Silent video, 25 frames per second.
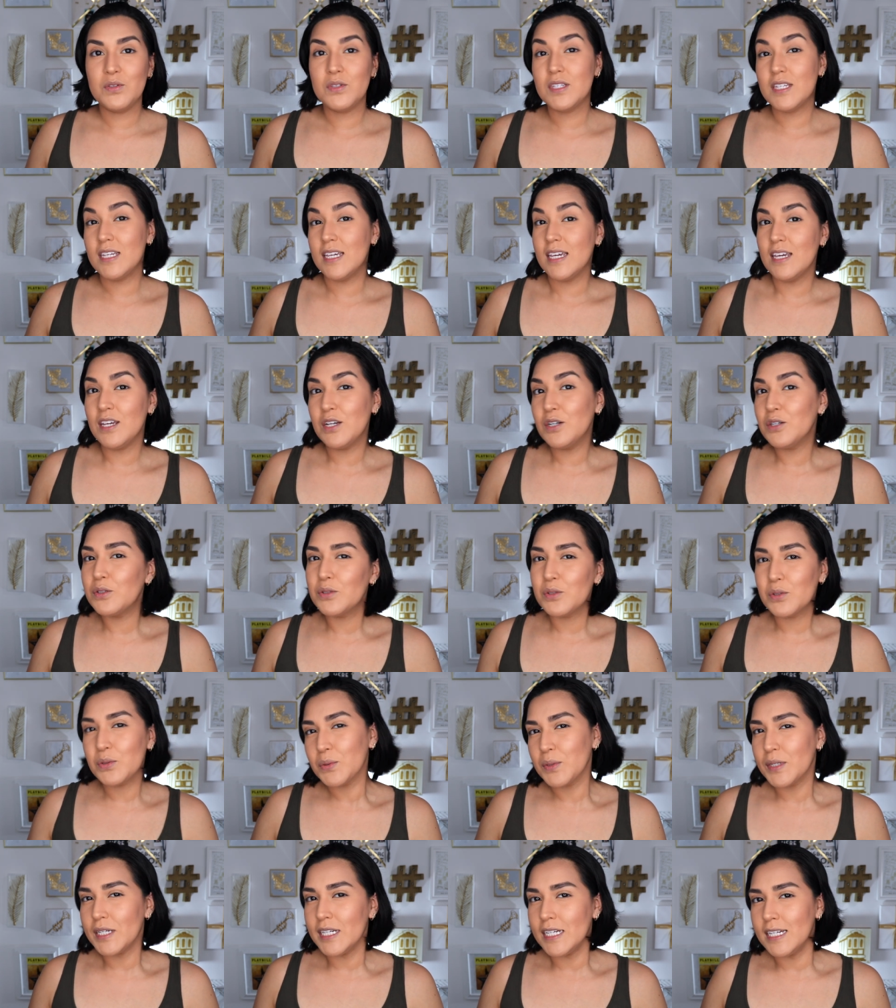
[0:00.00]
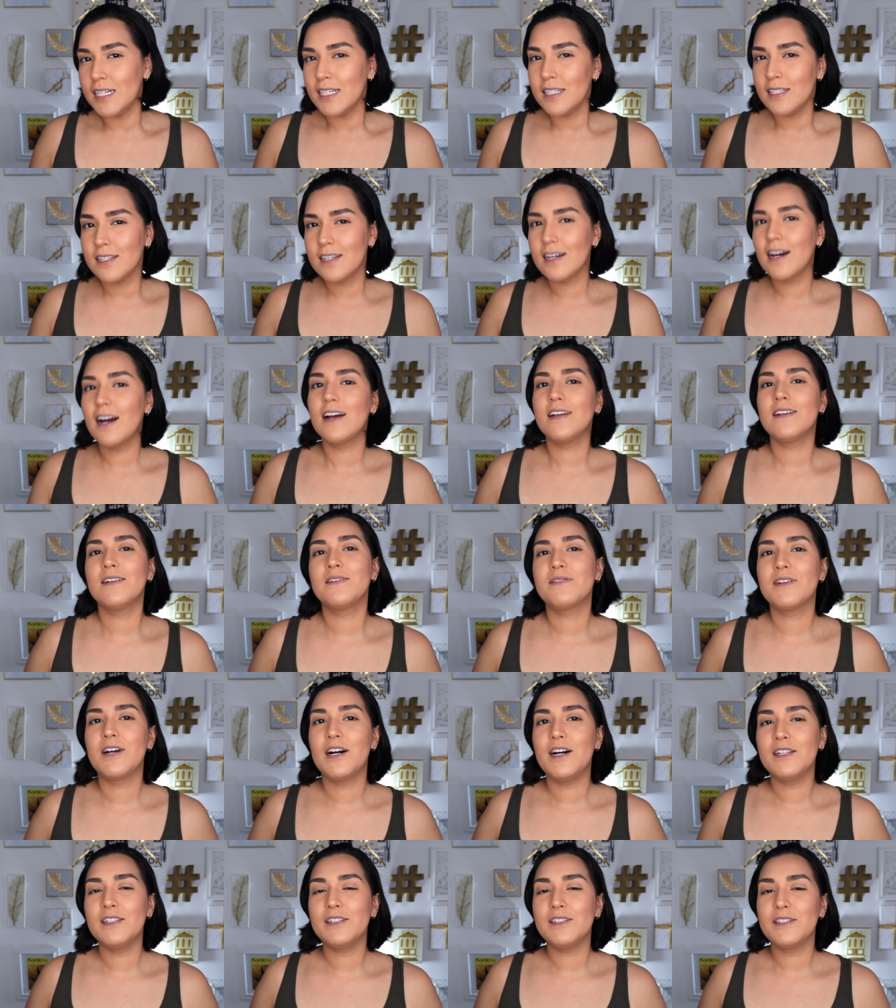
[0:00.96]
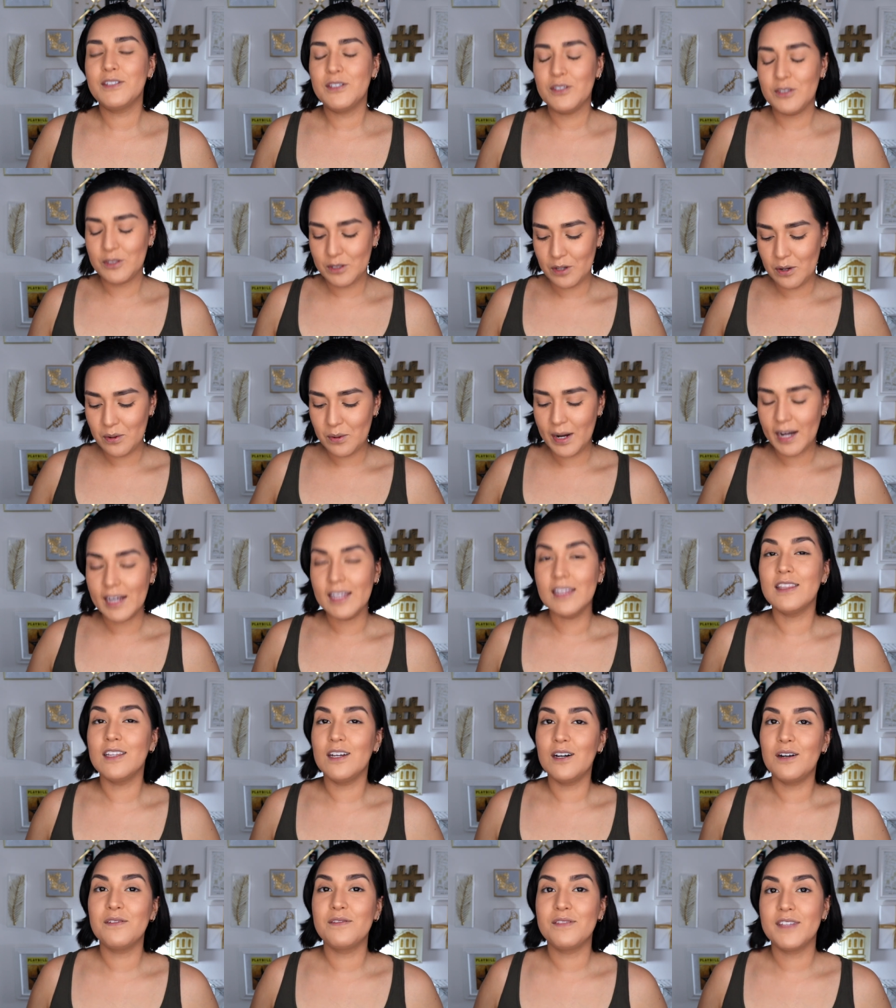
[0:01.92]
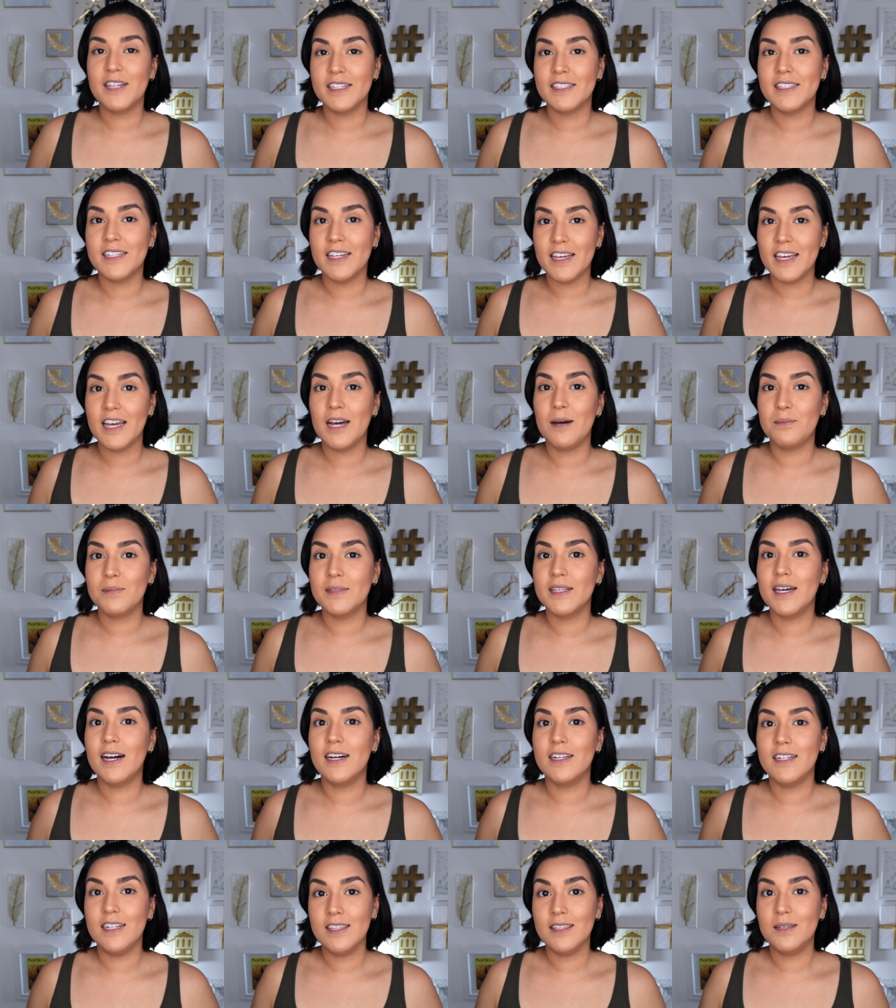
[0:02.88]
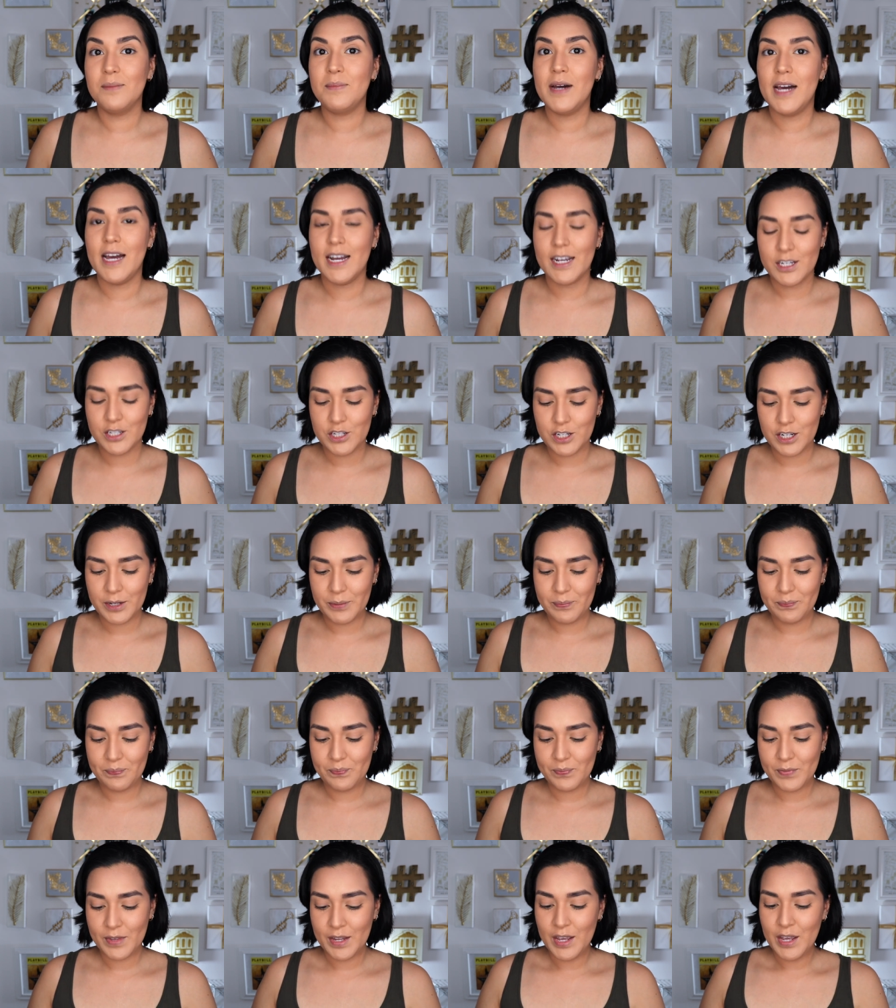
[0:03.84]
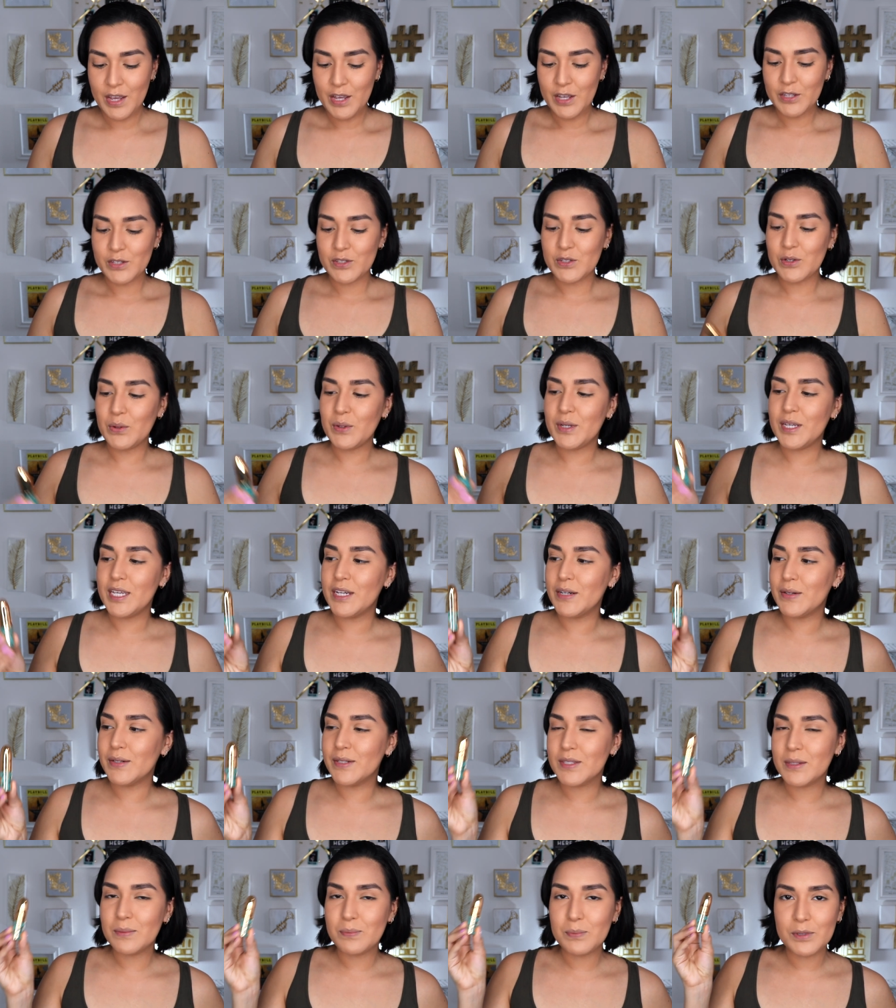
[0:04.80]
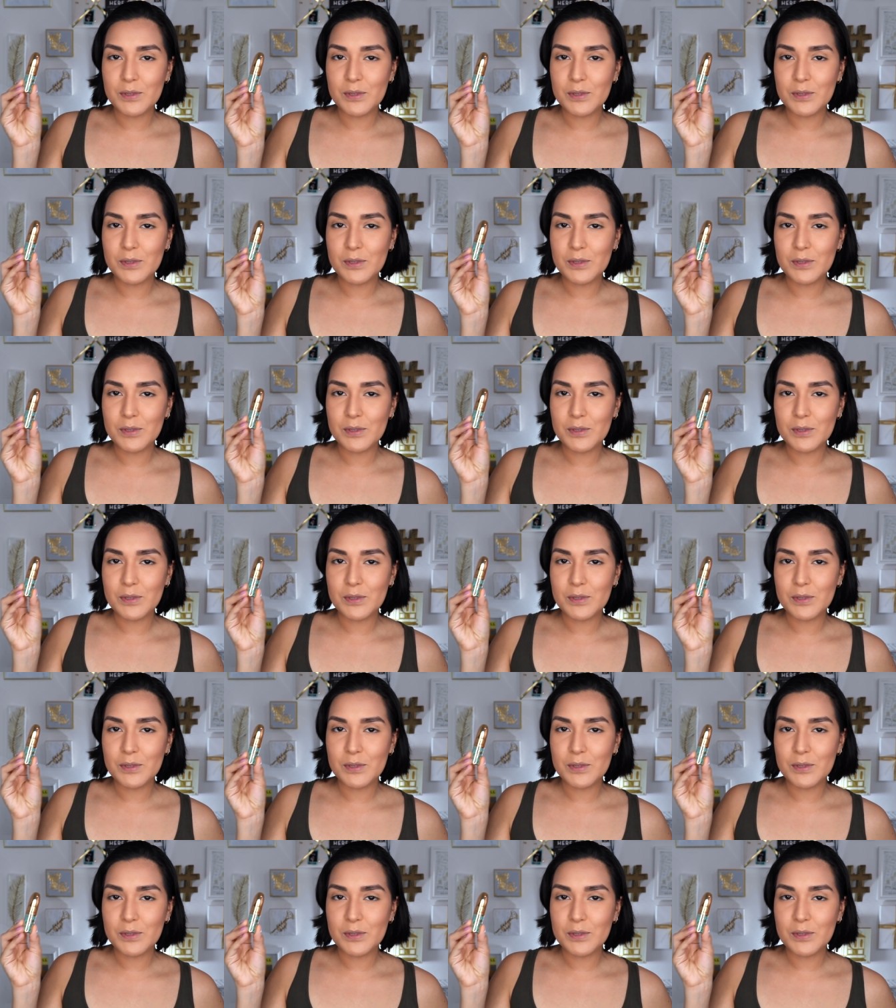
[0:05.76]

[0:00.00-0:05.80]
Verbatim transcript: teal green kind of colors. So I love that they kept that in the packaging. So here is the